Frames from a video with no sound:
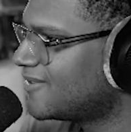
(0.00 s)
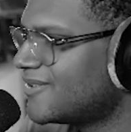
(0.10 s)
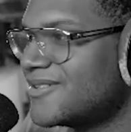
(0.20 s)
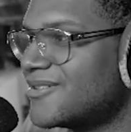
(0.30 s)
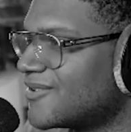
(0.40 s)

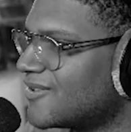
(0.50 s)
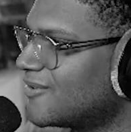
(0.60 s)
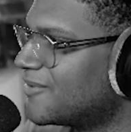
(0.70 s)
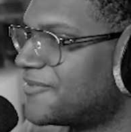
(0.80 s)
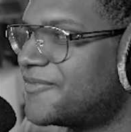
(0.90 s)
I don't even
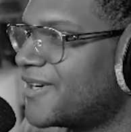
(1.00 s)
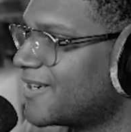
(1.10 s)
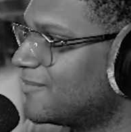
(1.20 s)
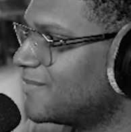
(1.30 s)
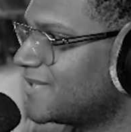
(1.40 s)
know what the fuck
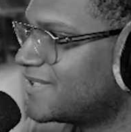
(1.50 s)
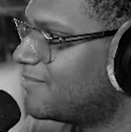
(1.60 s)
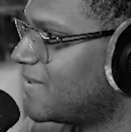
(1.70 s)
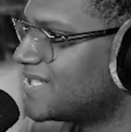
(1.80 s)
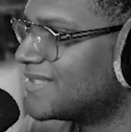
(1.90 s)
them
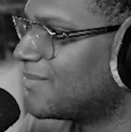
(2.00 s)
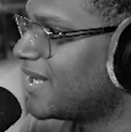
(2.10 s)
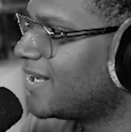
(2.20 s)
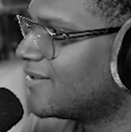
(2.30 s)
bitches mean.